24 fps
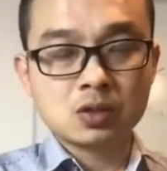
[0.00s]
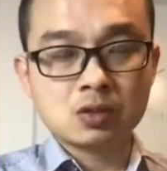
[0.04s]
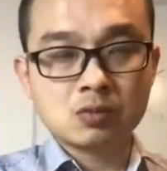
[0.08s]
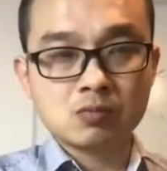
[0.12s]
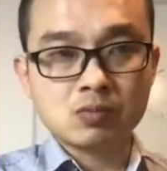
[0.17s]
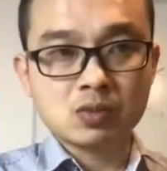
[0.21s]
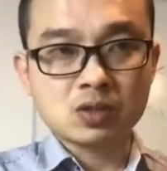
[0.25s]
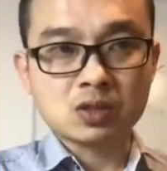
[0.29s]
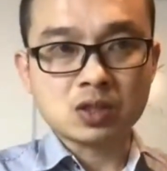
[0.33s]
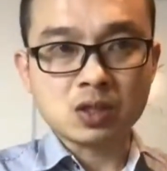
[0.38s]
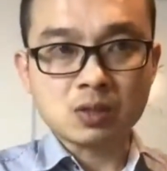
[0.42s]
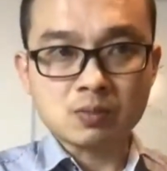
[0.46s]

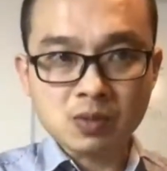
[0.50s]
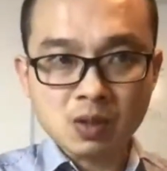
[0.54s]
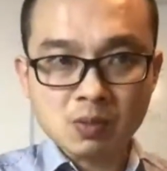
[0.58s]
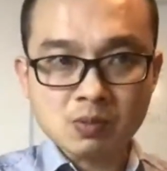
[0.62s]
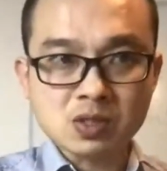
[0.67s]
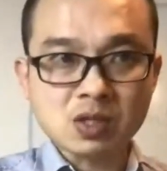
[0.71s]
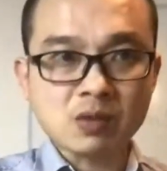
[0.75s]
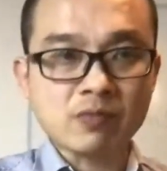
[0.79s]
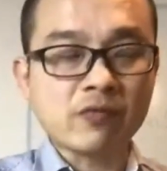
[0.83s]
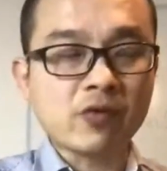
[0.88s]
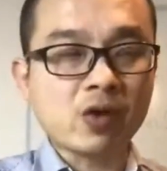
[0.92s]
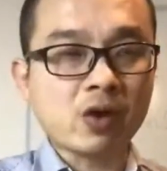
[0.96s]
But sometimes
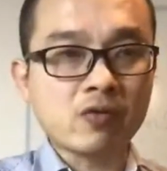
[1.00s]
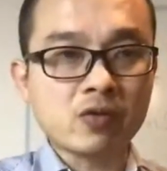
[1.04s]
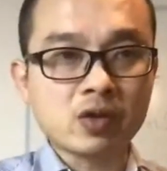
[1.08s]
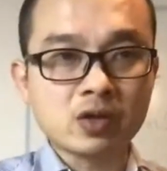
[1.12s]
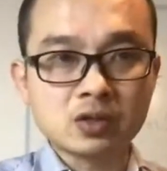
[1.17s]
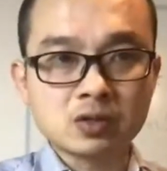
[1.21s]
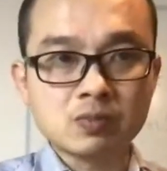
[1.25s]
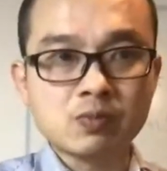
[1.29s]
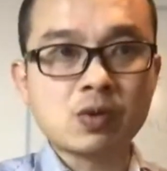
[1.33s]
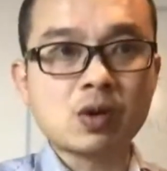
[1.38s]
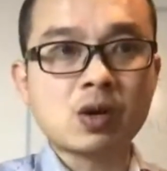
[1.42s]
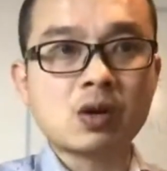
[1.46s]
Safari is
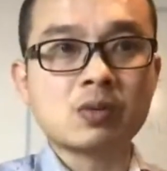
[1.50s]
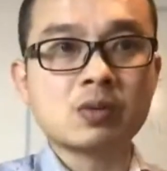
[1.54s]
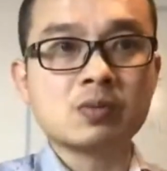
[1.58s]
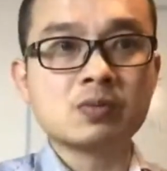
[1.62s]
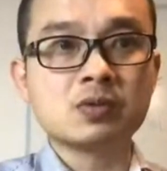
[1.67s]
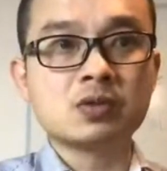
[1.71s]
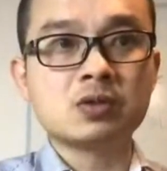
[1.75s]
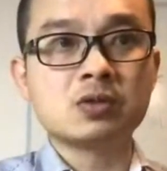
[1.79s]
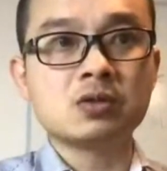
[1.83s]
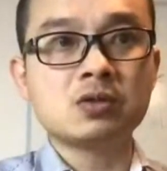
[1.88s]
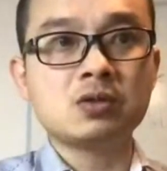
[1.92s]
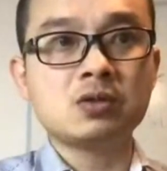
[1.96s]
a problem
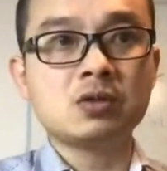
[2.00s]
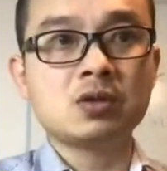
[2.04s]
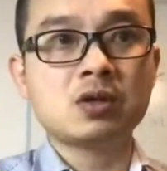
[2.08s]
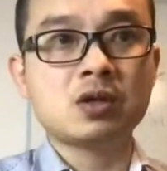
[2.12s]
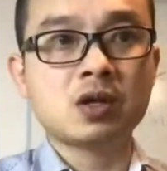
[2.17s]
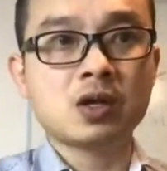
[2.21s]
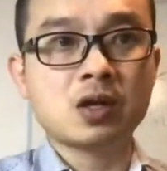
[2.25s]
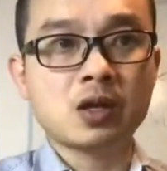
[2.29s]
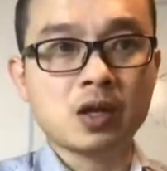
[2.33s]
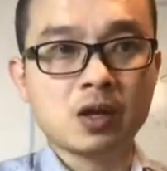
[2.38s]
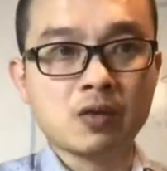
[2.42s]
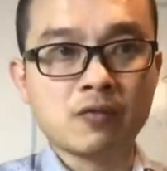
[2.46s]
too.
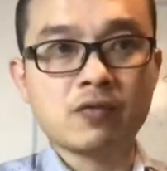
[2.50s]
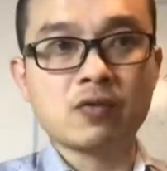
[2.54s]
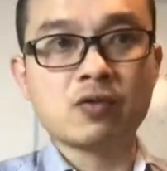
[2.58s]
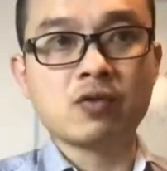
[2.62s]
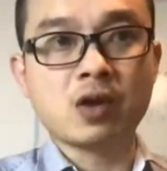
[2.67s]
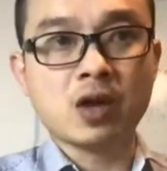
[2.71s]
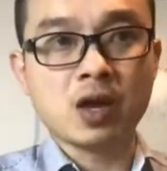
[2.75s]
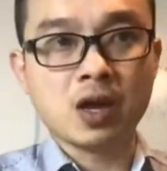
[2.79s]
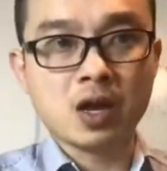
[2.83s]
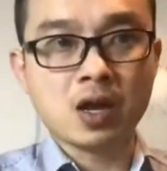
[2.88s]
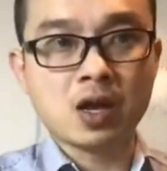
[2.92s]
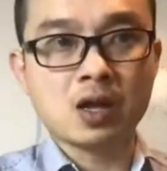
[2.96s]
If you
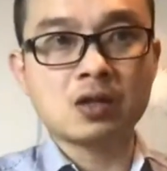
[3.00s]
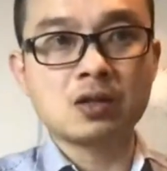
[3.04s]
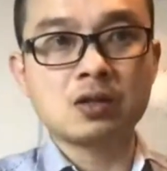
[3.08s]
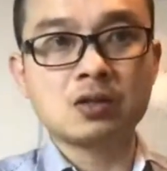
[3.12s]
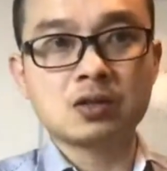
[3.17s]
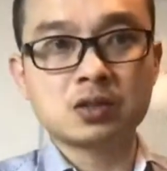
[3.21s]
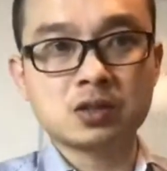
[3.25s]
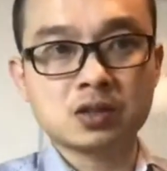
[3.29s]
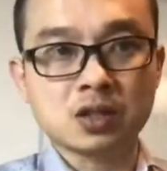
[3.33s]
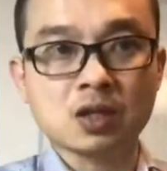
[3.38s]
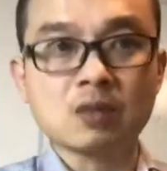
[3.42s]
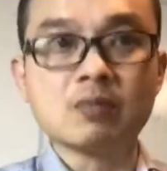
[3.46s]
can't
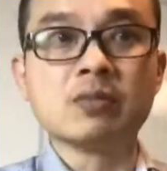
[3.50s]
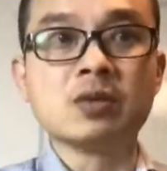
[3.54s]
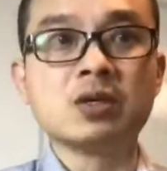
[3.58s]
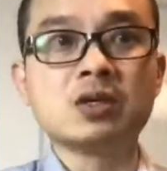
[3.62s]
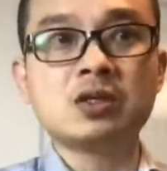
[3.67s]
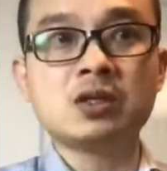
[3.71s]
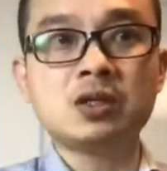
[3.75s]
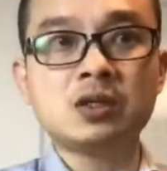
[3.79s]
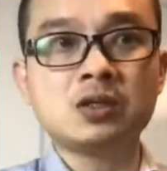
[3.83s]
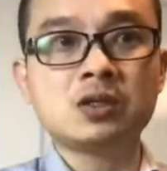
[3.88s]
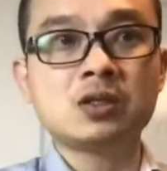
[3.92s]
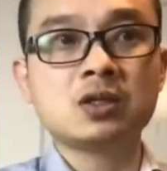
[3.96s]
submit
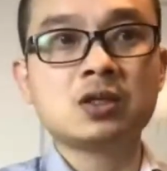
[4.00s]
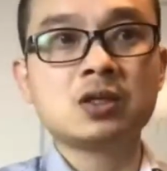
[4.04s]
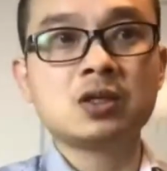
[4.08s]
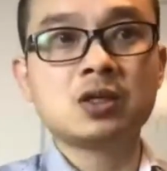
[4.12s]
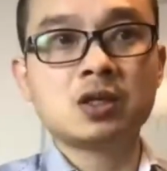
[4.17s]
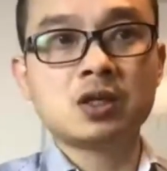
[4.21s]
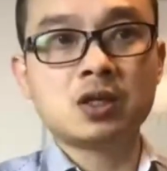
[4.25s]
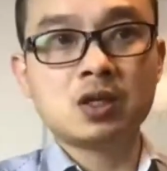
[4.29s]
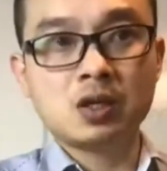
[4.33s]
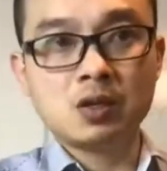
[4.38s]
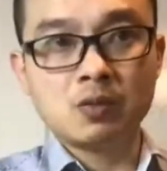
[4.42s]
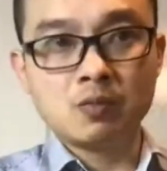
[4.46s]
it,
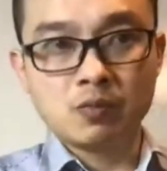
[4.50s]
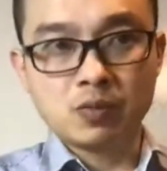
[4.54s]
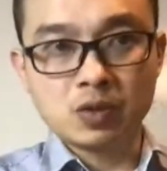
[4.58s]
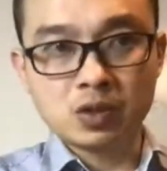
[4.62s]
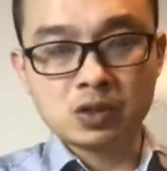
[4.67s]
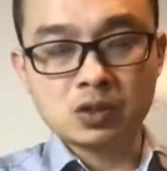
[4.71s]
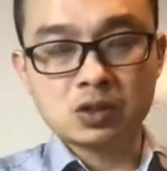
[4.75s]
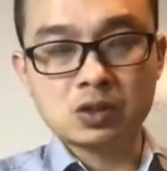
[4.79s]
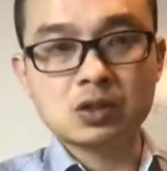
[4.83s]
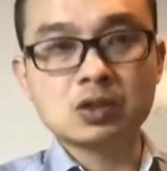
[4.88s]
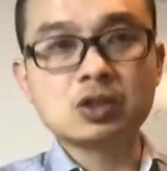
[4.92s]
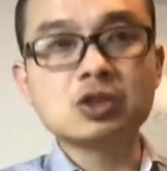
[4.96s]

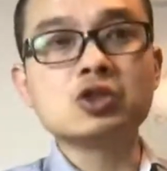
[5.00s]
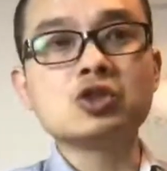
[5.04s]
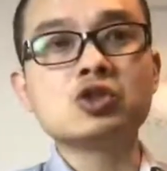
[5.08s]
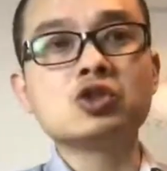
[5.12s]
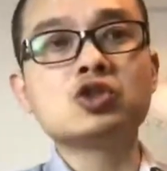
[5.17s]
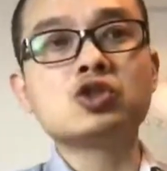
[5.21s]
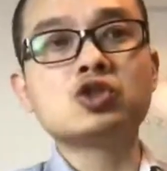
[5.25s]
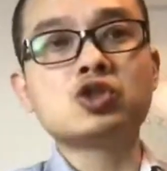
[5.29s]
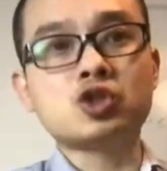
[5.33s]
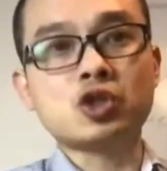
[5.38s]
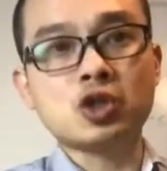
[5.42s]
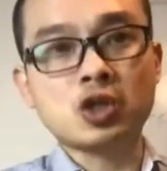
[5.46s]
please
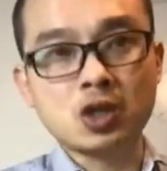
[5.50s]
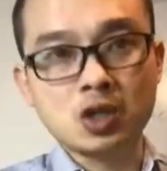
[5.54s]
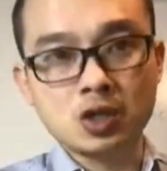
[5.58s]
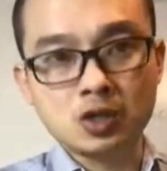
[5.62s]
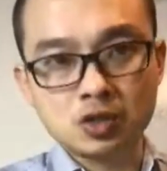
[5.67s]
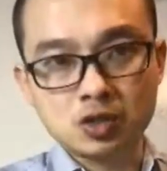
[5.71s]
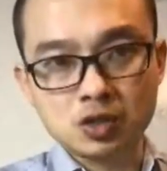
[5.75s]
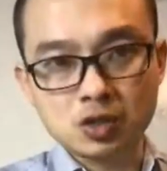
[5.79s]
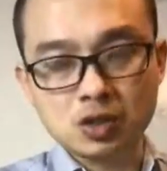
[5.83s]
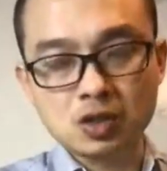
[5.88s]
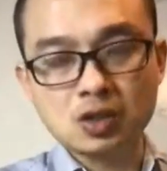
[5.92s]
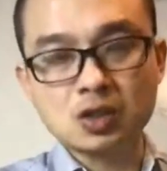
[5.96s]

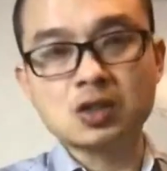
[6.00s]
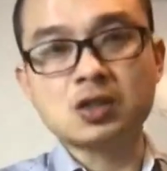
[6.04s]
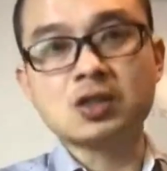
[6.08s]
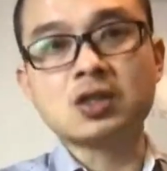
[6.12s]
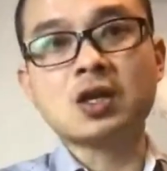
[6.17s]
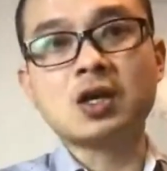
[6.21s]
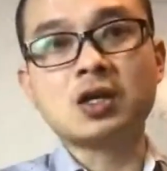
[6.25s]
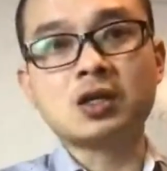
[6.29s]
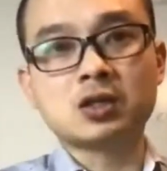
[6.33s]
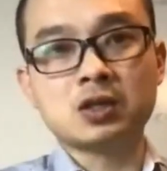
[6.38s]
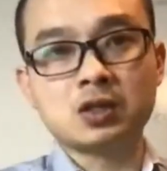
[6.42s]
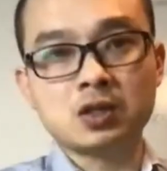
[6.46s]
change
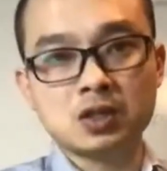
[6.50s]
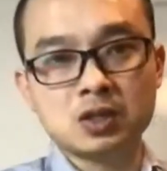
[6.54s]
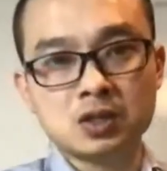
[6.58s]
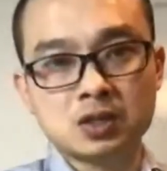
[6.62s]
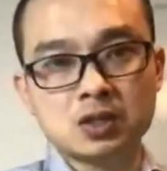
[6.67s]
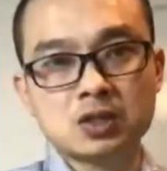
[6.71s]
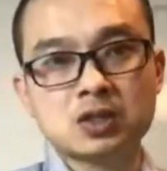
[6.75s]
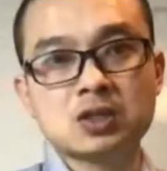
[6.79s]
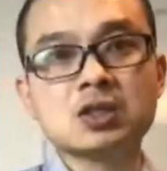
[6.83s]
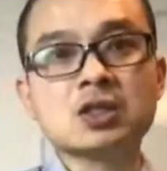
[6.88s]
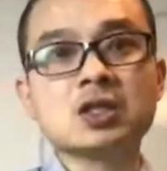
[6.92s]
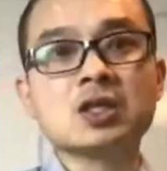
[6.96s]
another
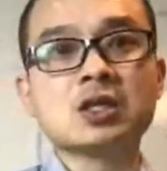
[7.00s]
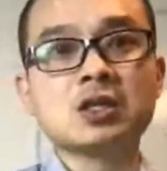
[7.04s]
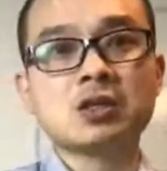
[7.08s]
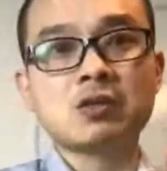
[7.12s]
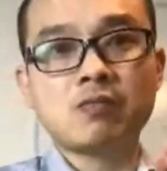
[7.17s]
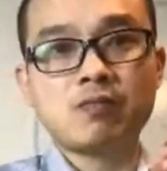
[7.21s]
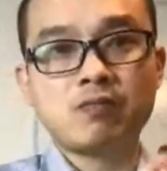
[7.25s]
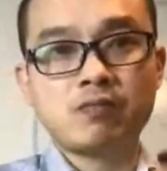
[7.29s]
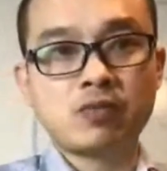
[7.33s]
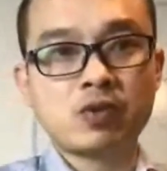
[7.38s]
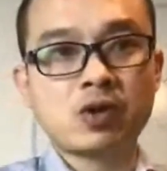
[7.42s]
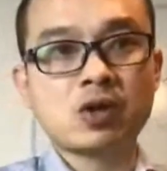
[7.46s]
internet
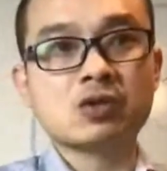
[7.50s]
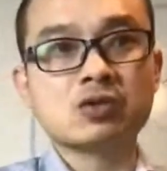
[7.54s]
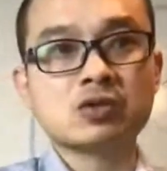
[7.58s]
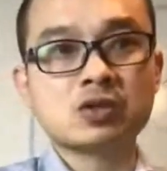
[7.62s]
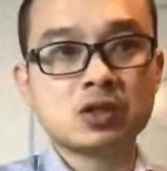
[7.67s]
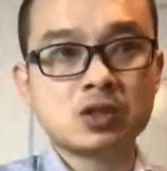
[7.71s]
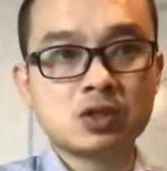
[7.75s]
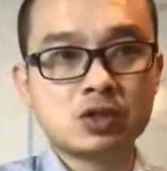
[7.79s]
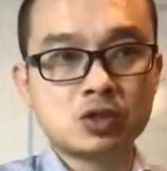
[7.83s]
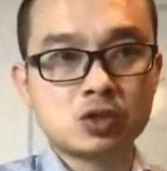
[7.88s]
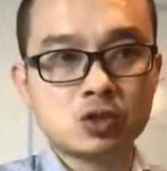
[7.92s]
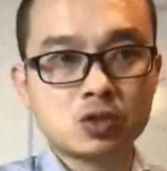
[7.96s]

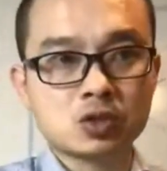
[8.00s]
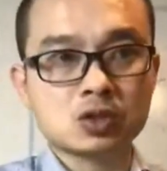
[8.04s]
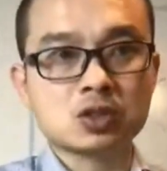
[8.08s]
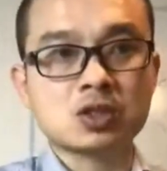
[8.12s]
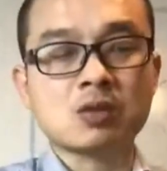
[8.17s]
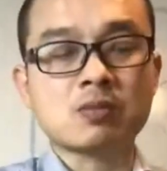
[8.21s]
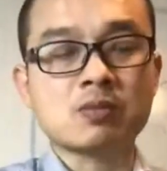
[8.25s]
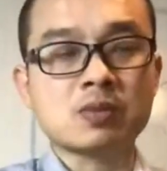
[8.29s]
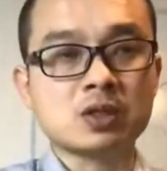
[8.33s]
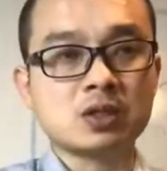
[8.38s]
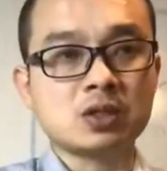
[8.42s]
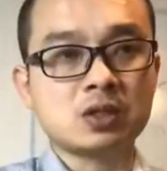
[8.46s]
browser to
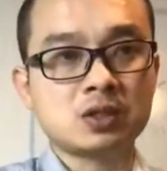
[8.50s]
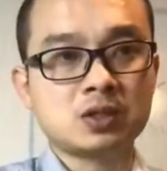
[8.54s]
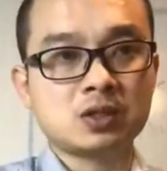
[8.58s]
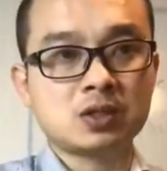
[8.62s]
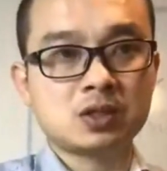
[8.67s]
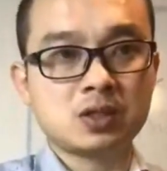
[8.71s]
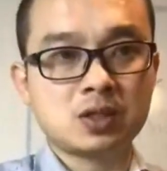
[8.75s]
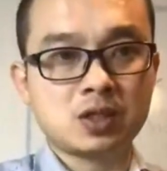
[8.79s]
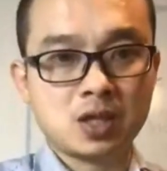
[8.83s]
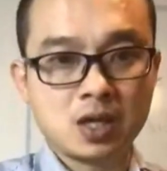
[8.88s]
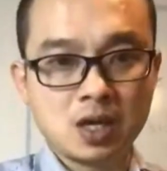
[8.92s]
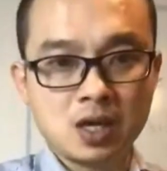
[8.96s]
submit it.
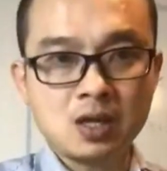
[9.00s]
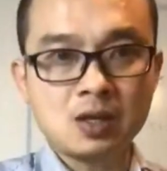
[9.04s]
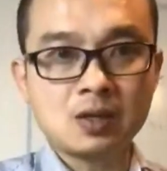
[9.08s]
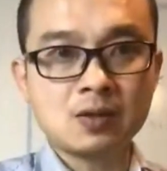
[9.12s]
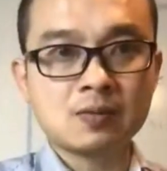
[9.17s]
Okay.